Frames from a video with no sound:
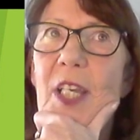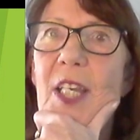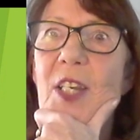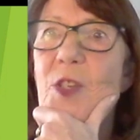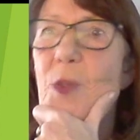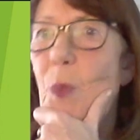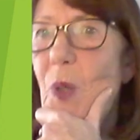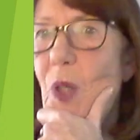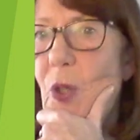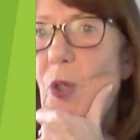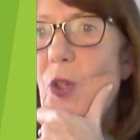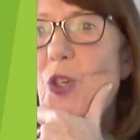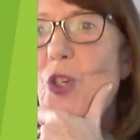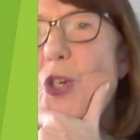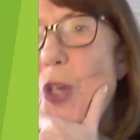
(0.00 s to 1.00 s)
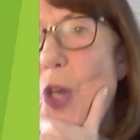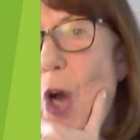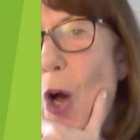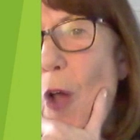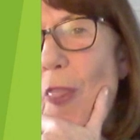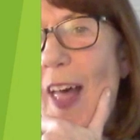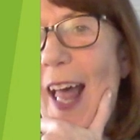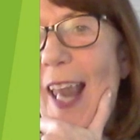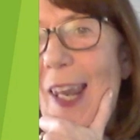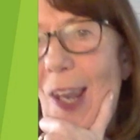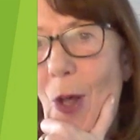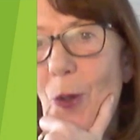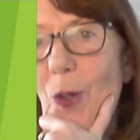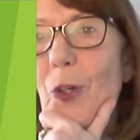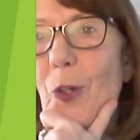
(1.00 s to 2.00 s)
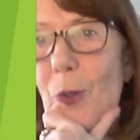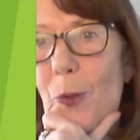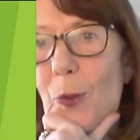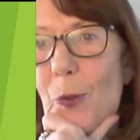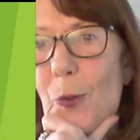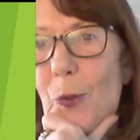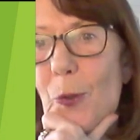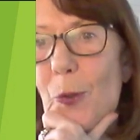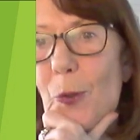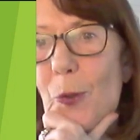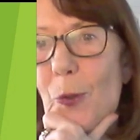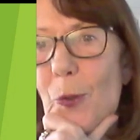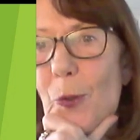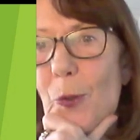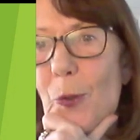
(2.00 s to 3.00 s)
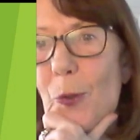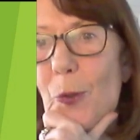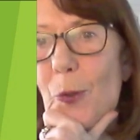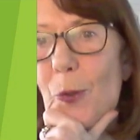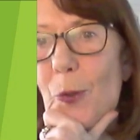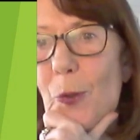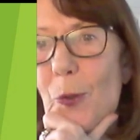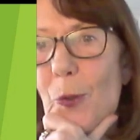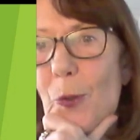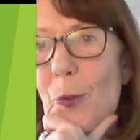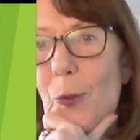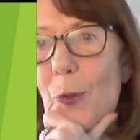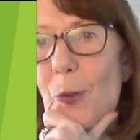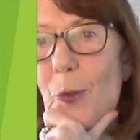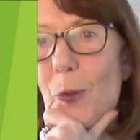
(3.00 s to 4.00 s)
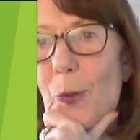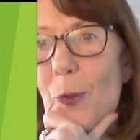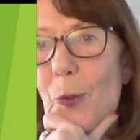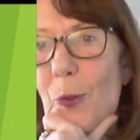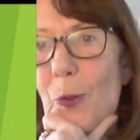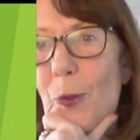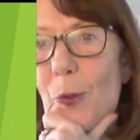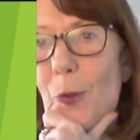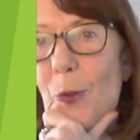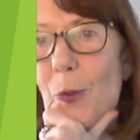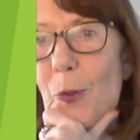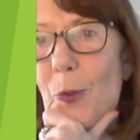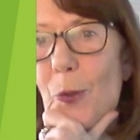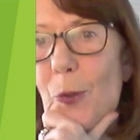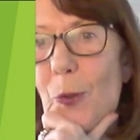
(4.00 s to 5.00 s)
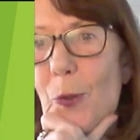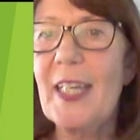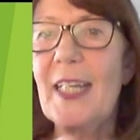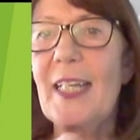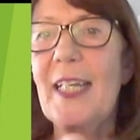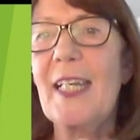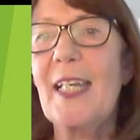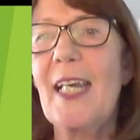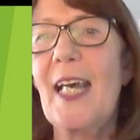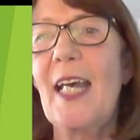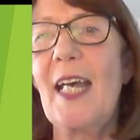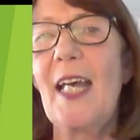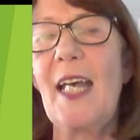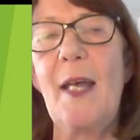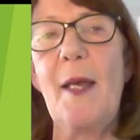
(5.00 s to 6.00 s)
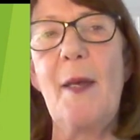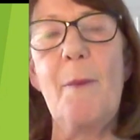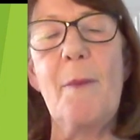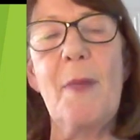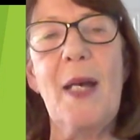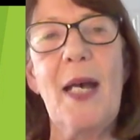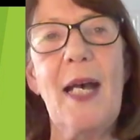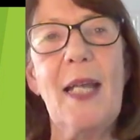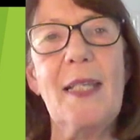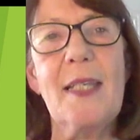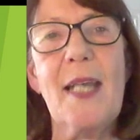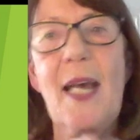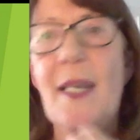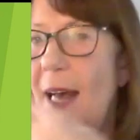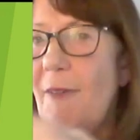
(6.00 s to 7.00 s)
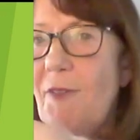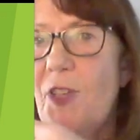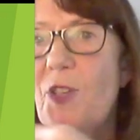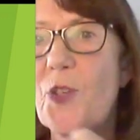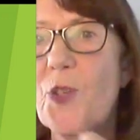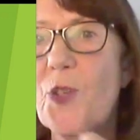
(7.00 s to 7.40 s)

these were launched not that long ago, and my own personal feeling, and I've